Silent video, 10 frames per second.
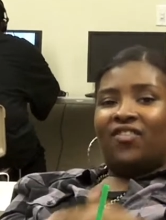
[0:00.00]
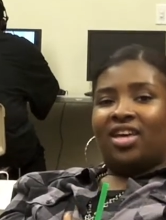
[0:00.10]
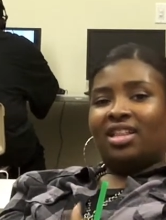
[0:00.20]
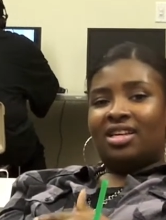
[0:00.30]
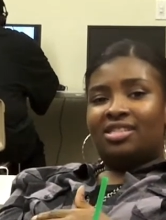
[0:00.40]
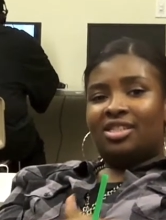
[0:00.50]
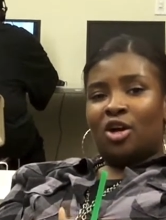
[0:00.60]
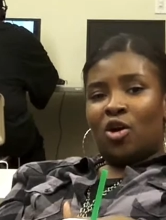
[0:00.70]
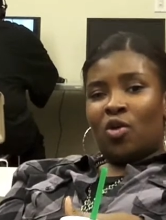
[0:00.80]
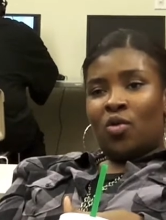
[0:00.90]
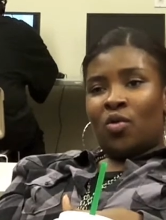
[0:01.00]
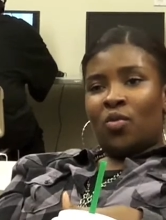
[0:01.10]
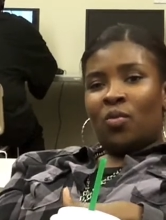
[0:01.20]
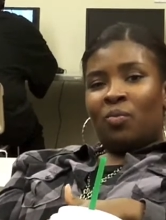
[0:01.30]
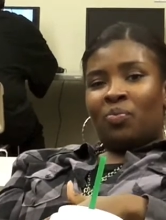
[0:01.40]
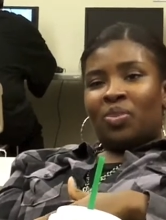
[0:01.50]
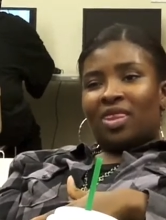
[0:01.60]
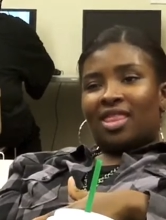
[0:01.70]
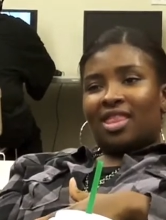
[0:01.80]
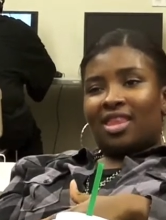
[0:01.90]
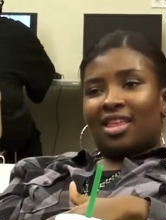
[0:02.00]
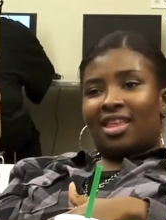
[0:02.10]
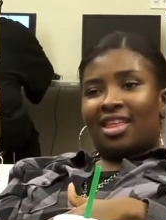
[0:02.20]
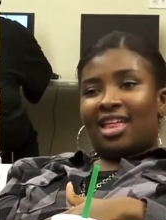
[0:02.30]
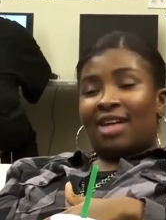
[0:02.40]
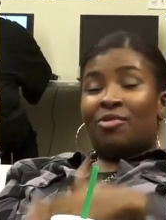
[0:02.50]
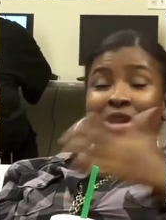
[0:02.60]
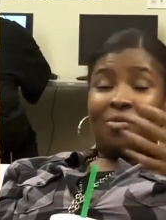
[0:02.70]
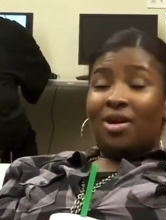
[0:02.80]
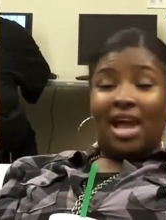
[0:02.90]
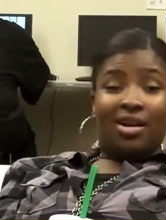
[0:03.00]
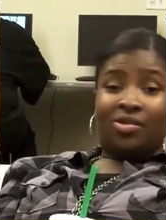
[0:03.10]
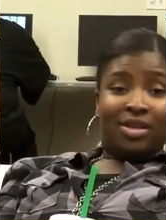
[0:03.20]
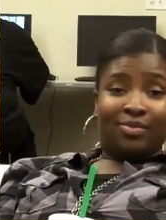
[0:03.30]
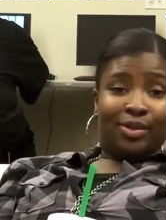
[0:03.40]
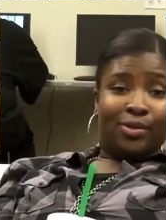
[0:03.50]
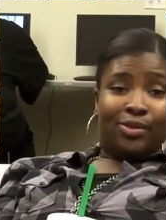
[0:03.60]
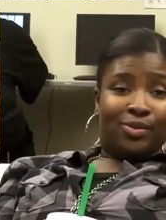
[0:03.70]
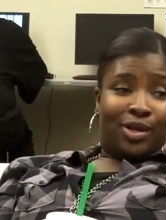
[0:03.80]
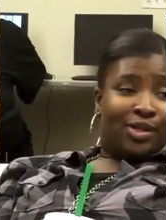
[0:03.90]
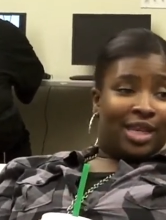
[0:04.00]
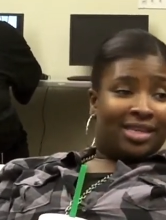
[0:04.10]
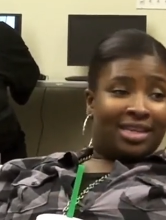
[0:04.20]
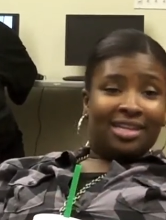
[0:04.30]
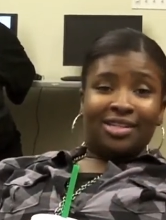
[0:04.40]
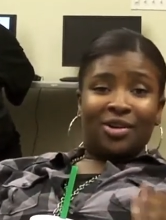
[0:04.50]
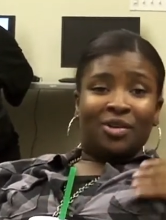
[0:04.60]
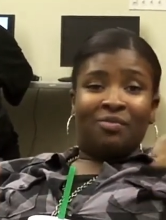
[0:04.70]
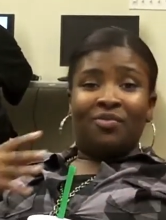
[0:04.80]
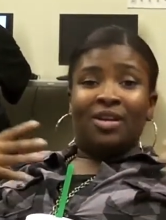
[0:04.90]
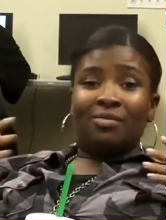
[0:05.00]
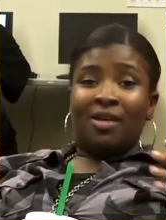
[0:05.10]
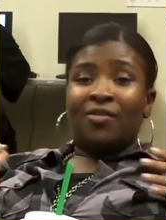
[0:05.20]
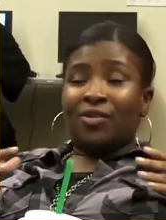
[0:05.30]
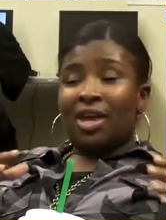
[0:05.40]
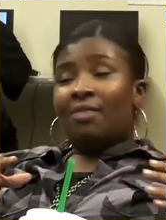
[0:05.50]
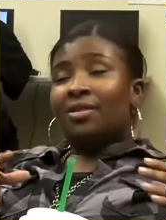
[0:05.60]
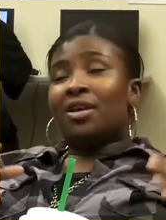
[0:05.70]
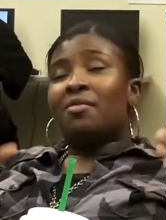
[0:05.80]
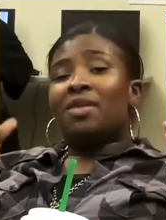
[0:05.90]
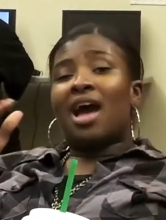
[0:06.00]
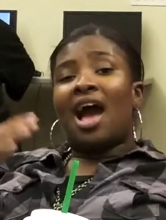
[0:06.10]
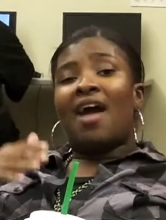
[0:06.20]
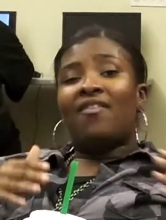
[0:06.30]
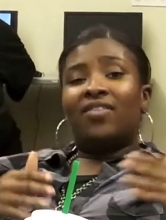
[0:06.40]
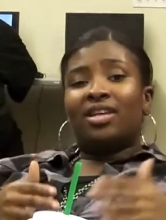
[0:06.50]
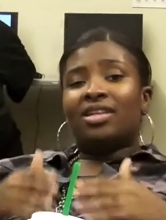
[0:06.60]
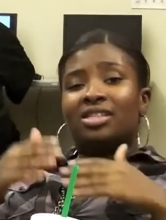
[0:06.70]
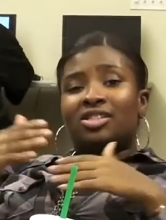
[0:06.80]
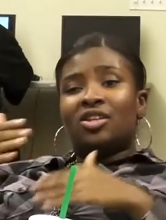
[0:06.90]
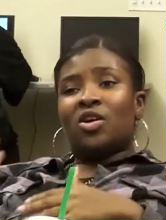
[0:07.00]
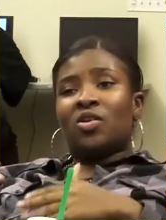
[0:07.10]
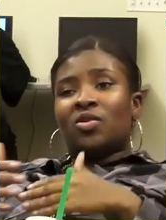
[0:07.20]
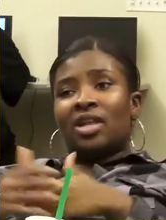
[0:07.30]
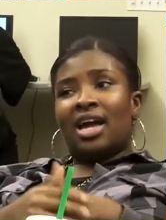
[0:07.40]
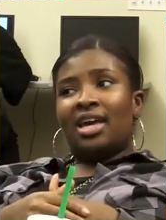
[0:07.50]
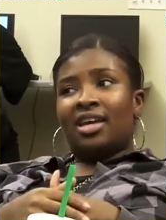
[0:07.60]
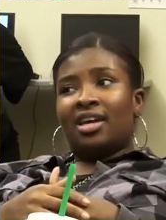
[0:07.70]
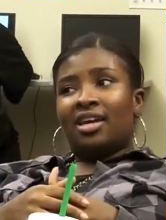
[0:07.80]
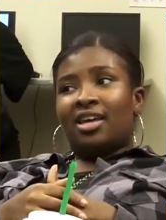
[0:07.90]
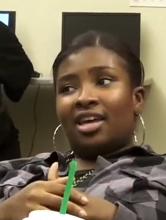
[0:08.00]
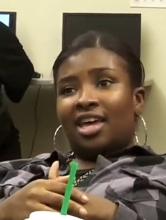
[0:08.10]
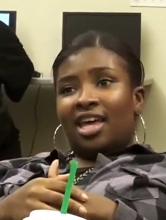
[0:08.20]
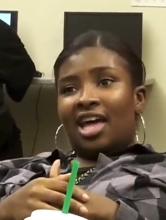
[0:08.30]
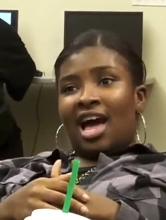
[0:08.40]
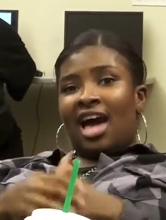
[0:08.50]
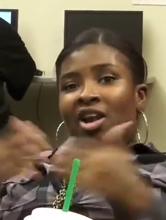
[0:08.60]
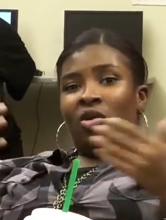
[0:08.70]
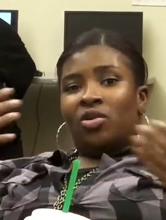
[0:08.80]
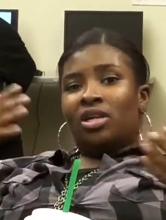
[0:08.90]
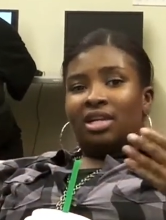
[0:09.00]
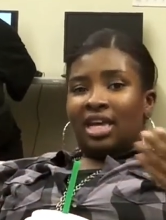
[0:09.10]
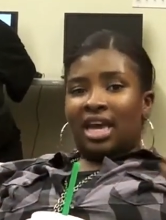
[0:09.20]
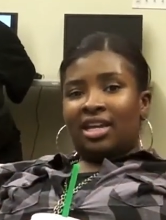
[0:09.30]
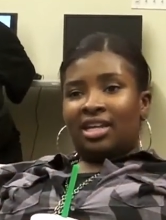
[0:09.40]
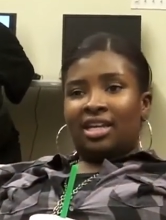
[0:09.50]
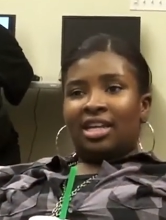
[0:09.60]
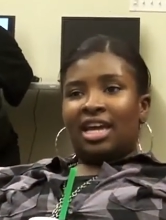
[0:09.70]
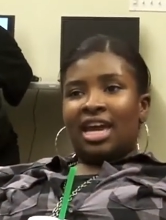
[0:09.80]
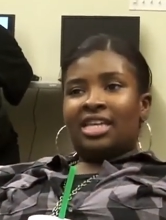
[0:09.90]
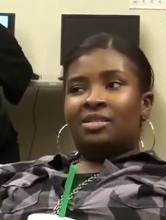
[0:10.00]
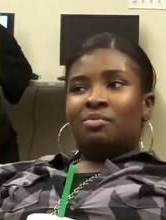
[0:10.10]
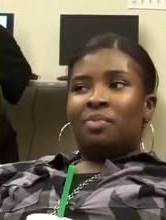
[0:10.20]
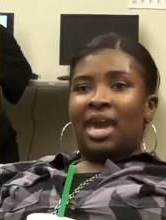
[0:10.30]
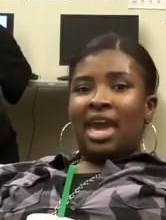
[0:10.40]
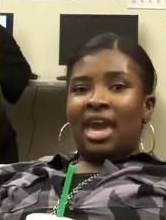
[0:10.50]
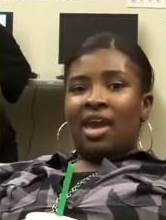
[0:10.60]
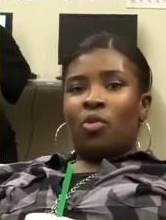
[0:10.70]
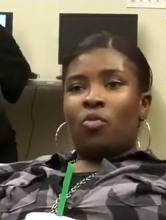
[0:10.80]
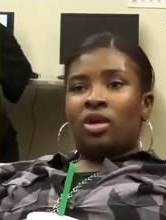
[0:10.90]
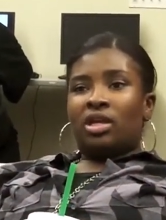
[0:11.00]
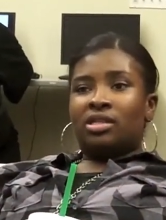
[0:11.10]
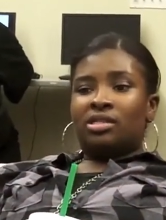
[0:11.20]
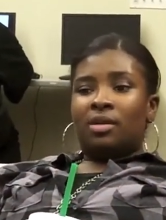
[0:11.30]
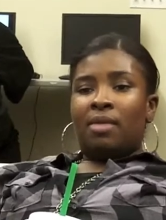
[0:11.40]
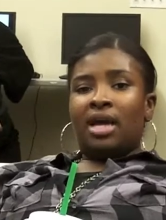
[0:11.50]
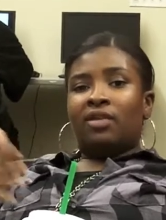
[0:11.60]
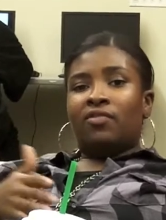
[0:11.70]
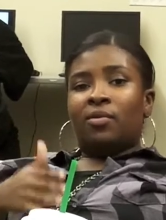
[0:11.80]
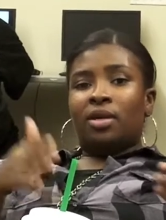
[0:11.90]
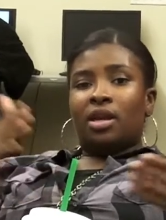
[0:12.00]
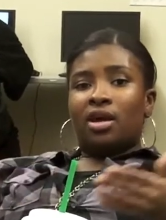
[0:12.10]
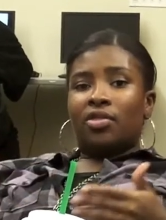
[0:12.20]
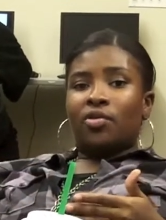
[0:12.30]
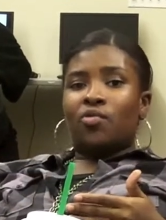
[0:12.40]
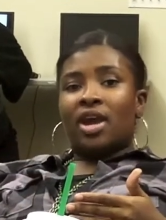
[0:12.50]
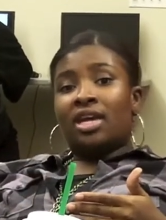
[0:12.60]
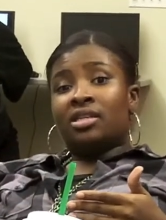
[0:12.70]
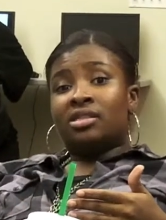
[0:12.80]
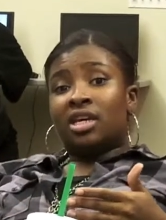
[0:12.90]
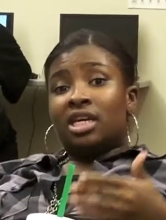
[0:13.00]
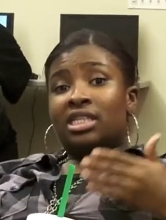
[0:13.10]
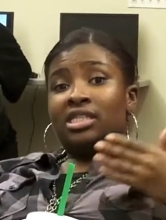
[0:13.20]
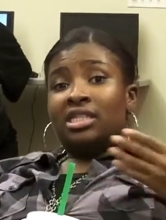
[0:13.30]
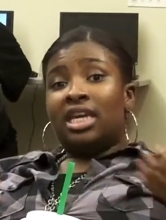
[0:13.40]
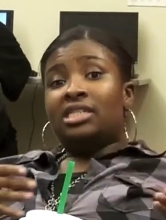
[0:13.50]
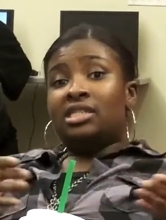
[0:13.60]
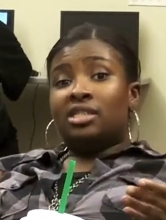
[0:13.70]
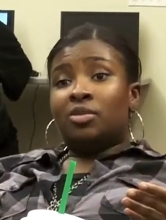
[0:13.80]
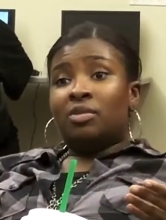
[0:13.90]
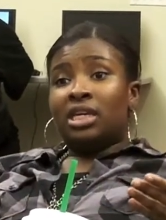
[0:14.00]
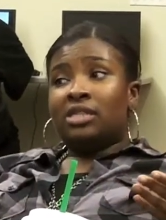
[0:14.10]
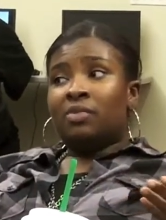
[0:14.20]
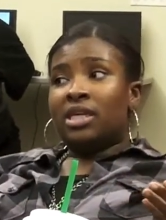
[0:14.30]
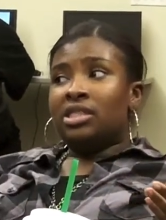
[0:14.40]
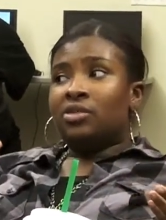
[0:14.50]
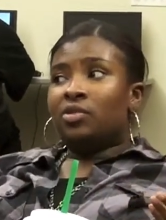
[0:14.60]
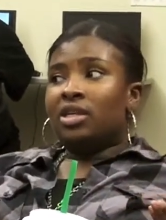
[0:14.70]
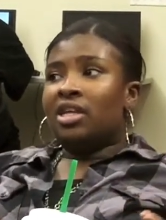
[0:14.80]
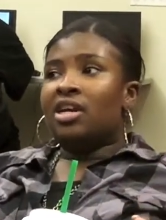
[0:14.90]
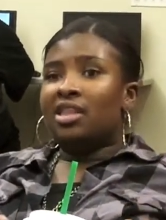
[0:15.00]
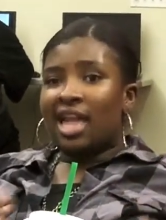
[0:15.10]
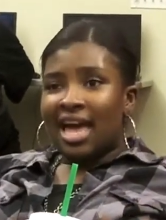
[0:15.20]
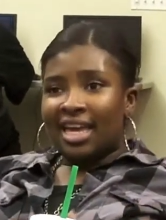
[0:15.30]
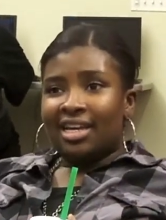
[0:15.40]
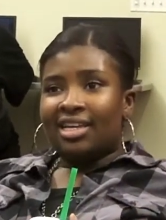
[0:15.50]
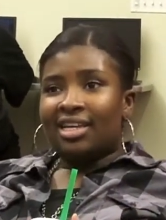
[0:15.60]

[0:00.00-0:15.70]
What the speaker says: feel as though, well, number one, I don't even use a word like that. It don't even fit in my vocabulary. But I feel as though, like, I don't look at it as bad when somebody from another race says it to me, especially when they're like,